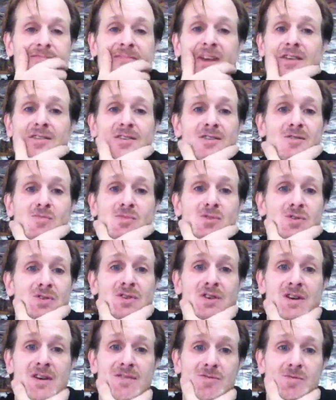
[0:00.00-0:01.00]
nothing more
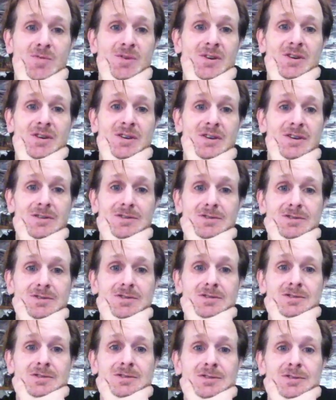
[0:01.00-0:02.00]
than everybody
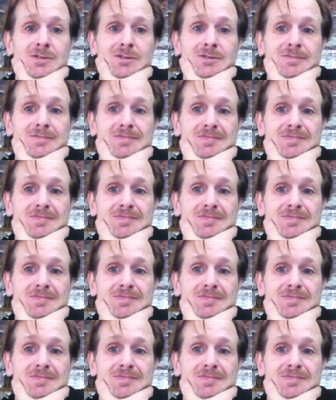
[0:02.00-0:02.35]
else, you know?